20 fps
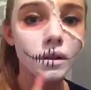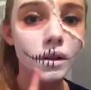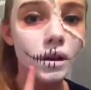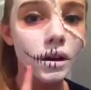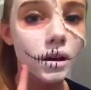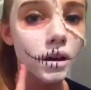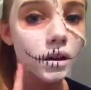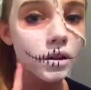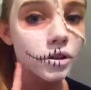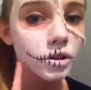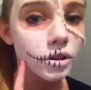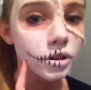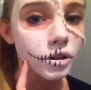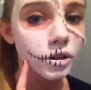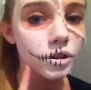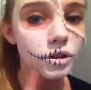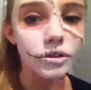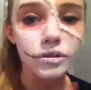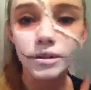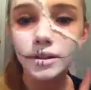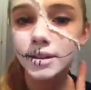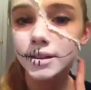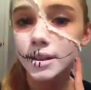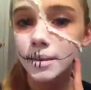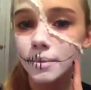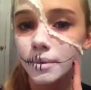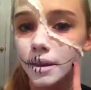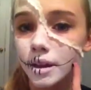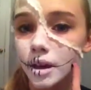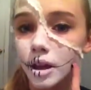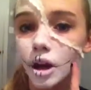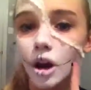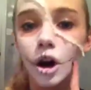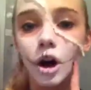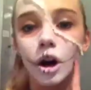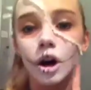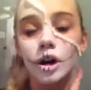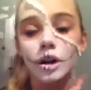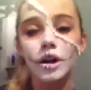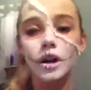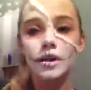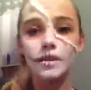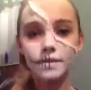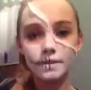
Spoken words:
And you're going to do the same thing on